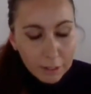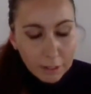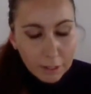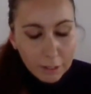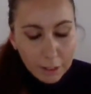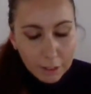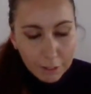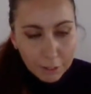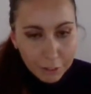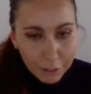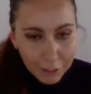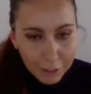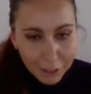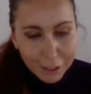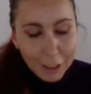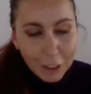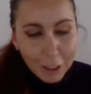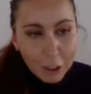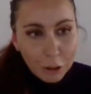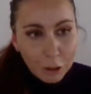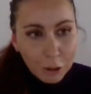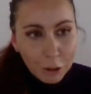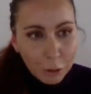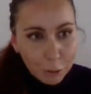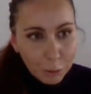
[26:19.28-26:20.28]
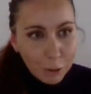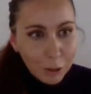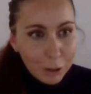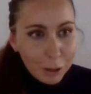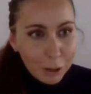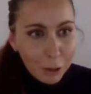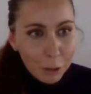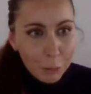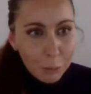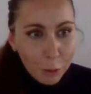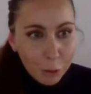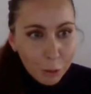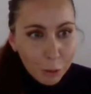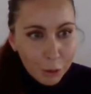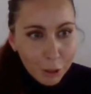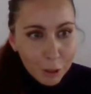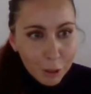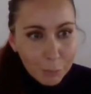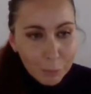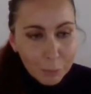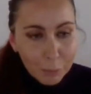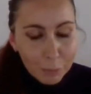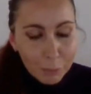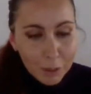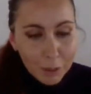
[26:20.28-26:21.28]
the Iranian nuclear
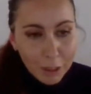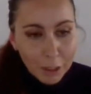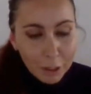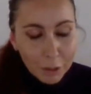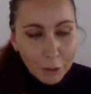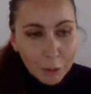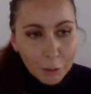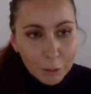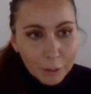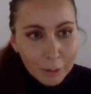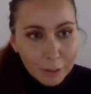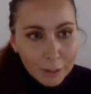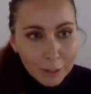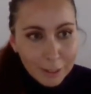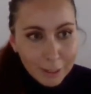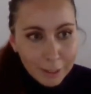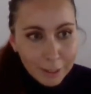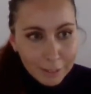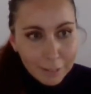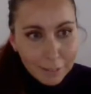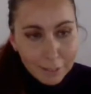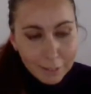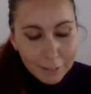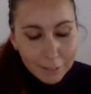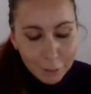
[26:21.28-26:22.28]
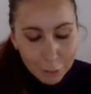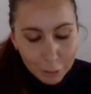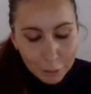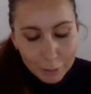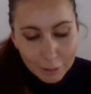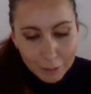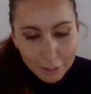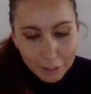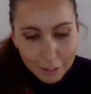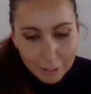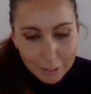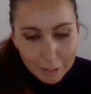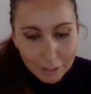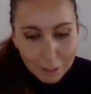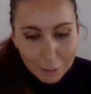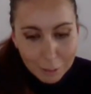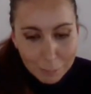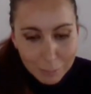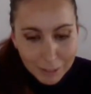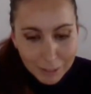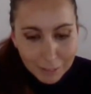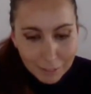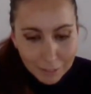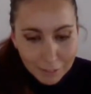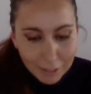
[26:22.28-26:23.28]
program that constantly
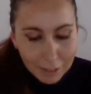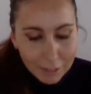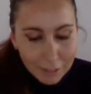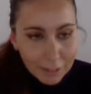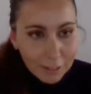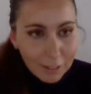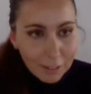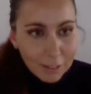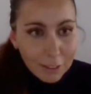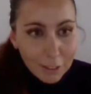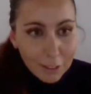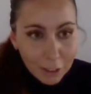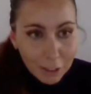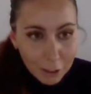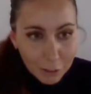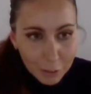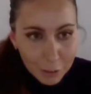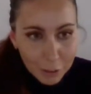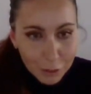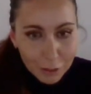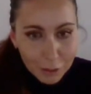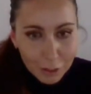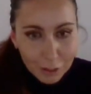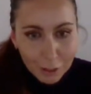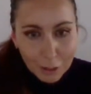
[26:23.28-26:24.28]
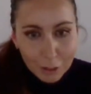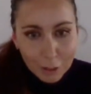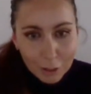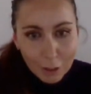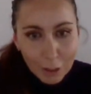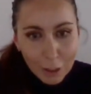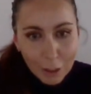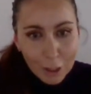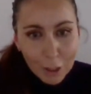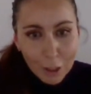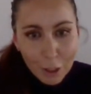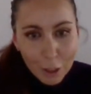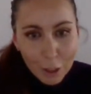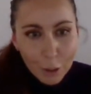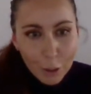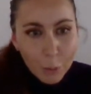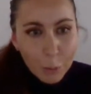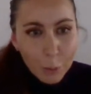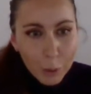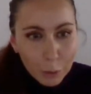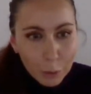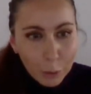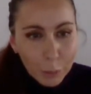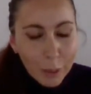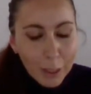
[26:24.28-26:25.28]
maintains nervousness
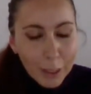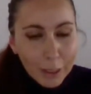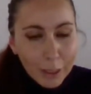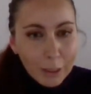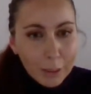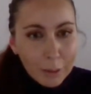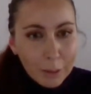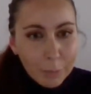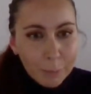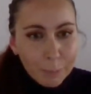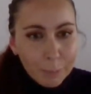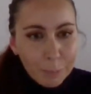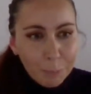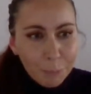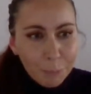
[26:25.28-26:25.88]
worldwide.